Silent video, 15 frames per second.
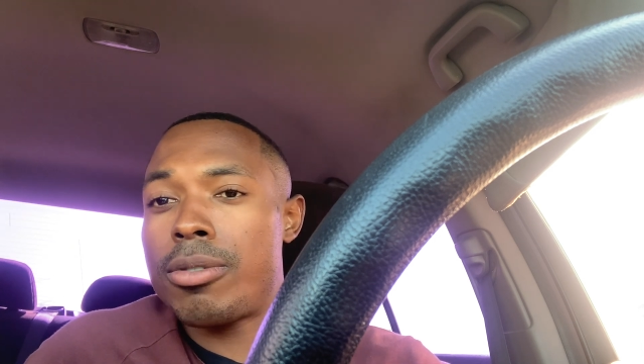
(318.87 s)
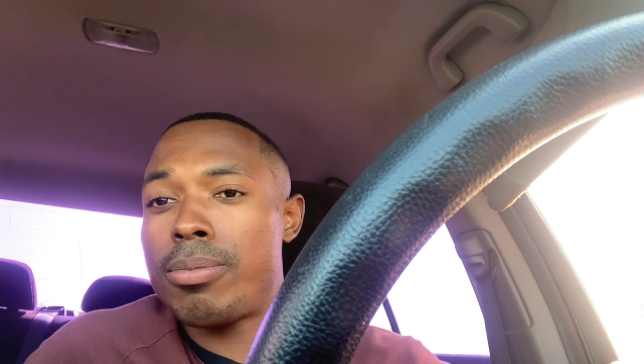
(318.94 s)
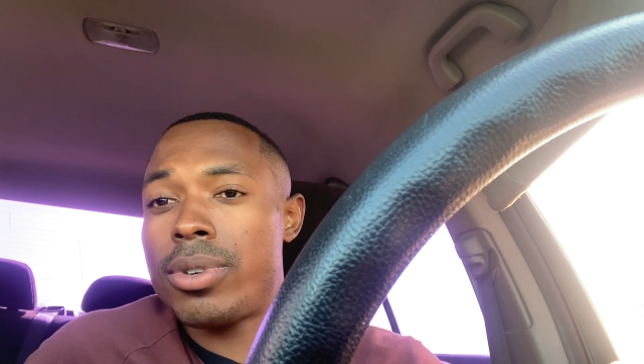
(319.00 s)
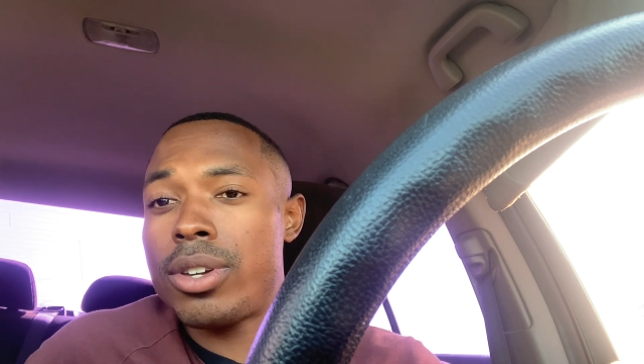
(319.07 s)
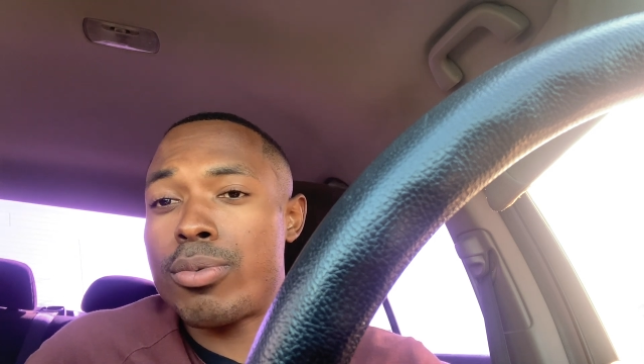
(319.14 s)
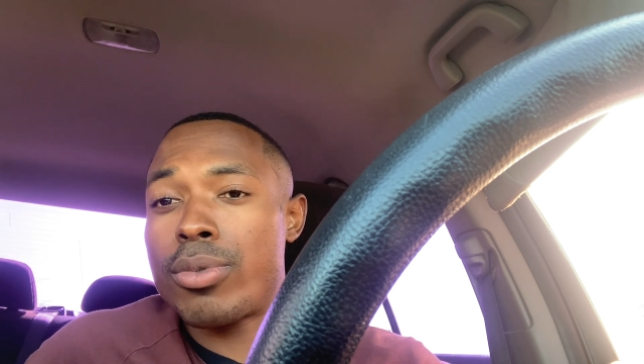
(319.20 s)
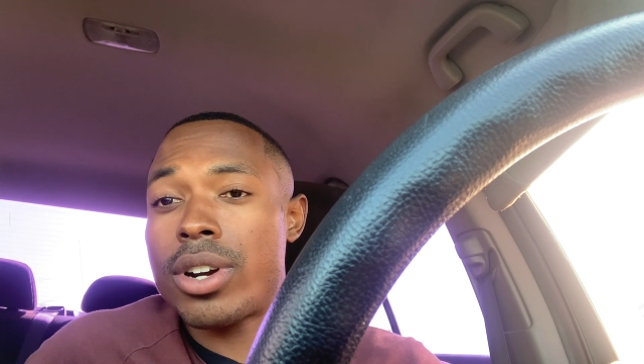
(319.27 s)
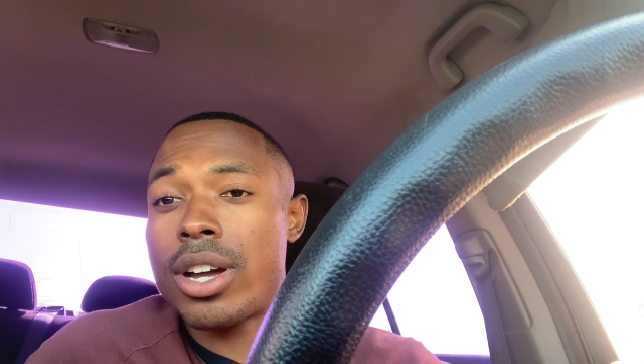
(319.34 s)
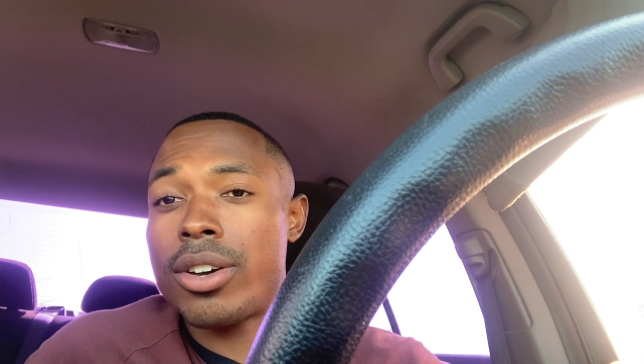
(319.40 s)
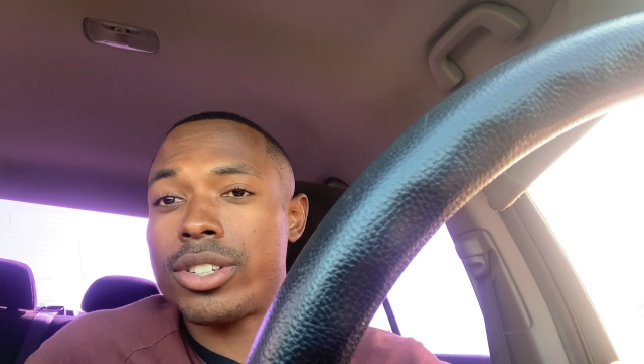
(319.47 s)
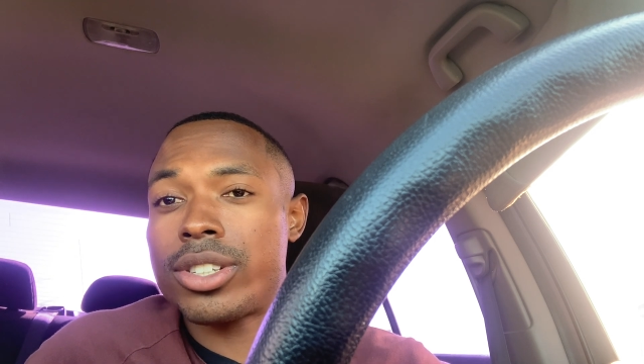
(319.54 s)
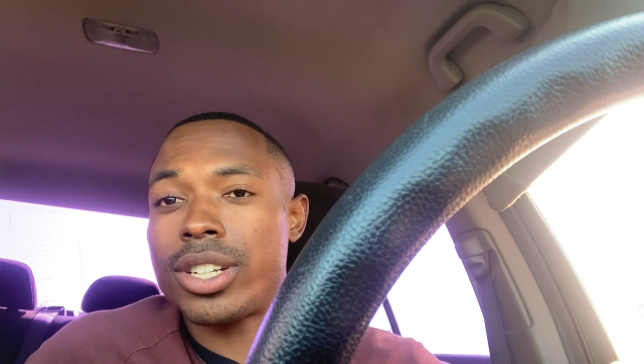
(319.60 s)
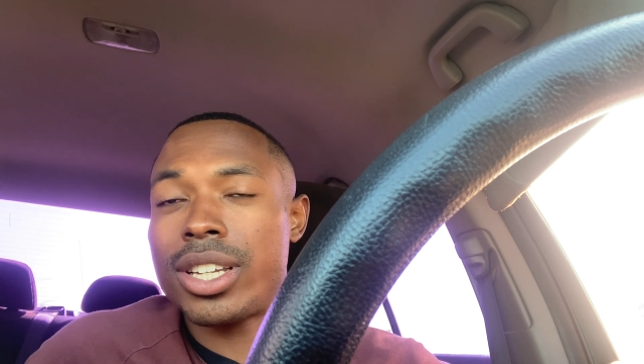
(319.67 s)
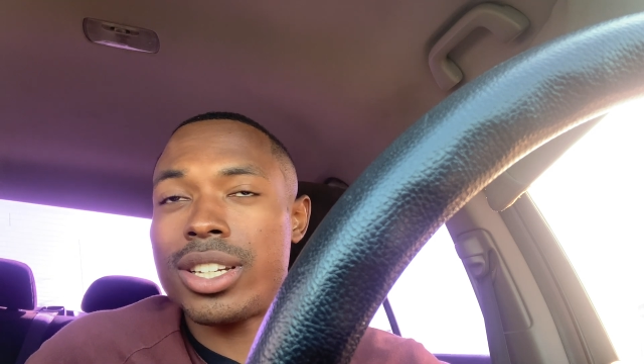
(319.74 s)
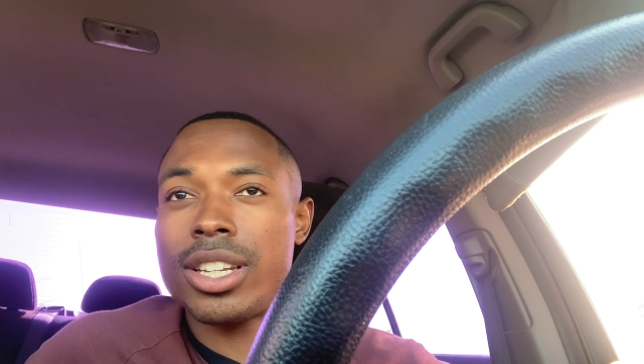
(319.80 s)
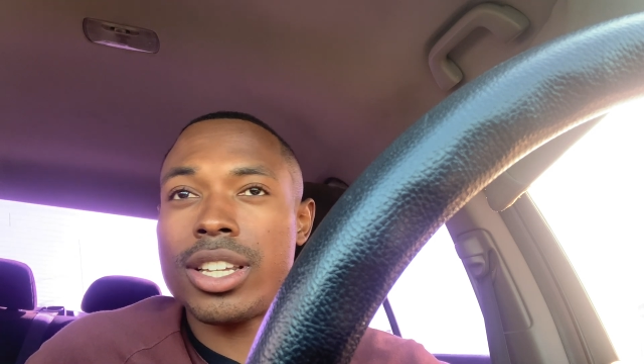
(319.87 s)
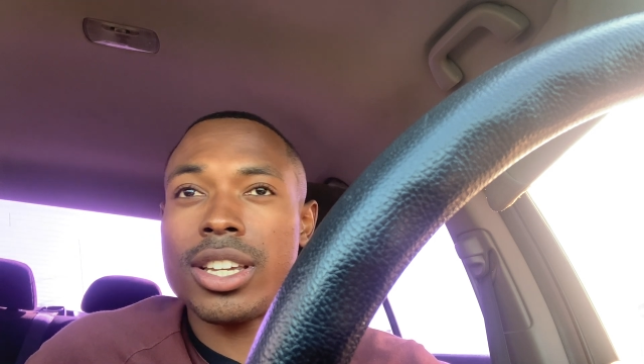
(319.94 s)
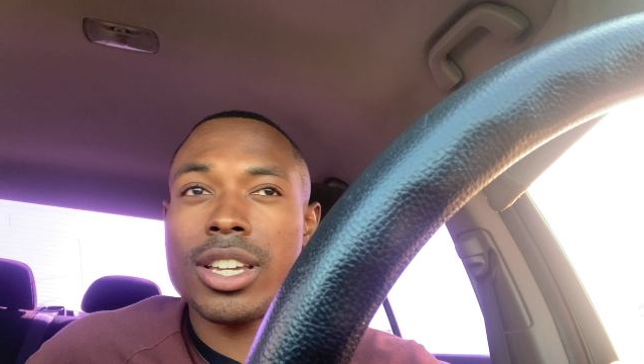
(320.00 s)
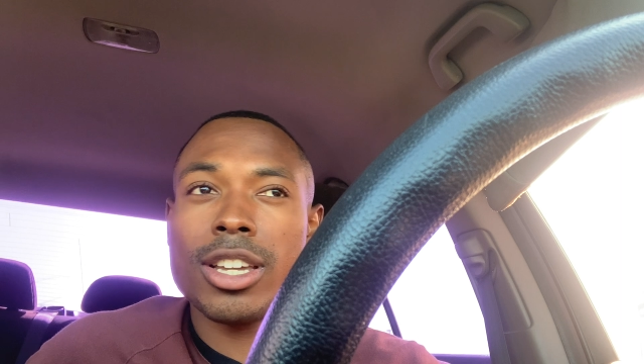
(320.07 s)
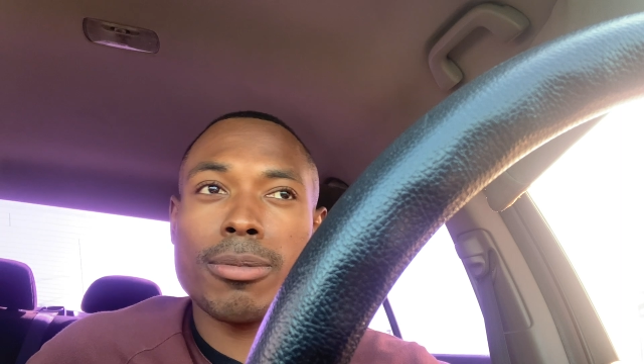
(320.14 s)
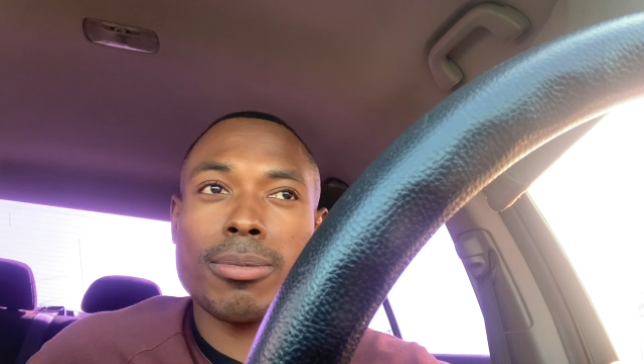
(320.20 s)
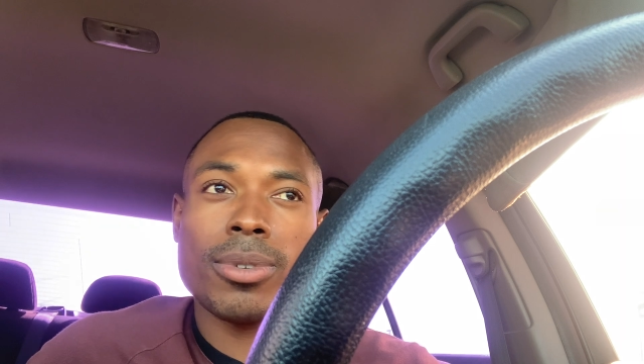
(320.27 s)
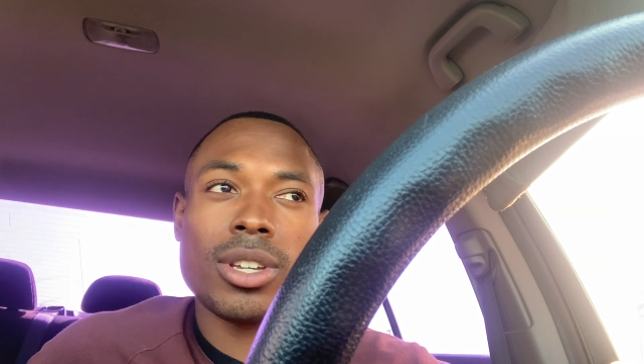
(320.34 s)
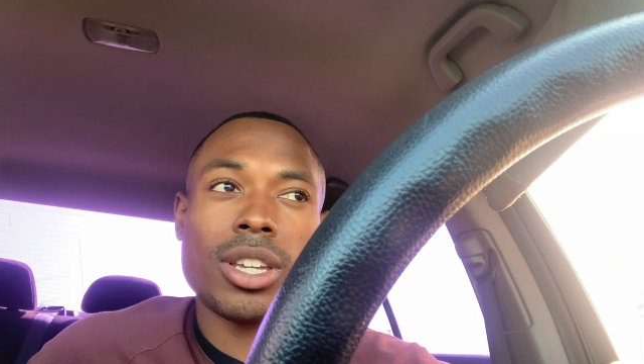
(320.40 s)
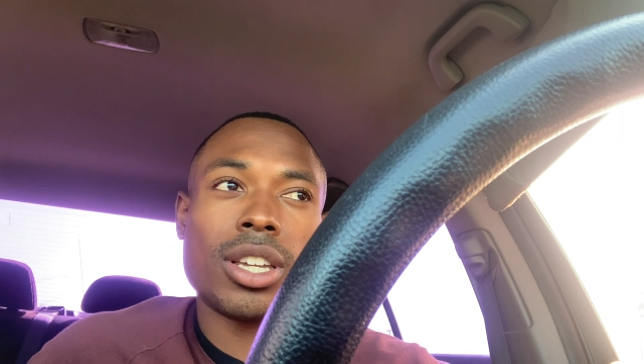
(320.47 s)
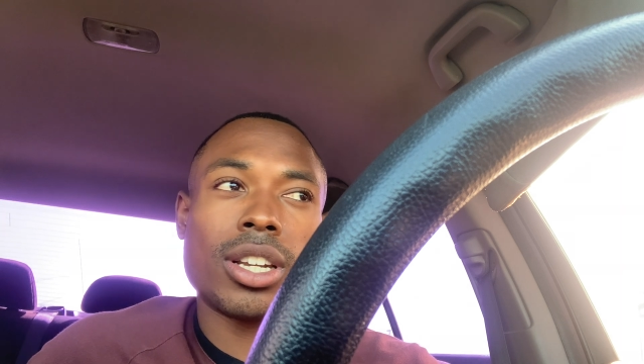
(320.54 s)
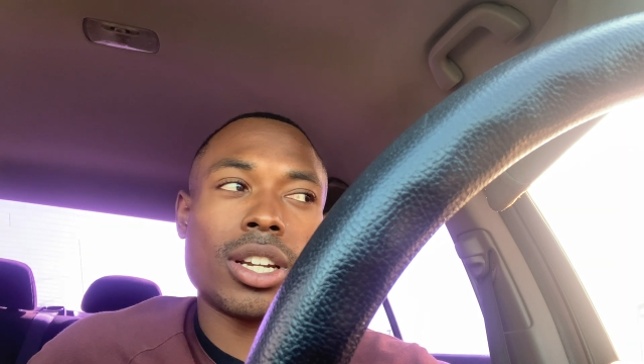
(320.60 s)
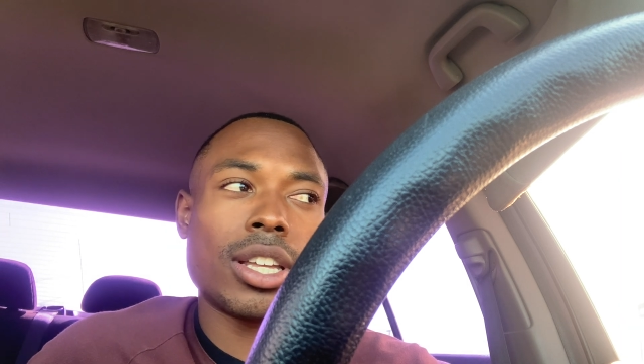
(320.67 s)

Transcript: bit where I was like, damn, man.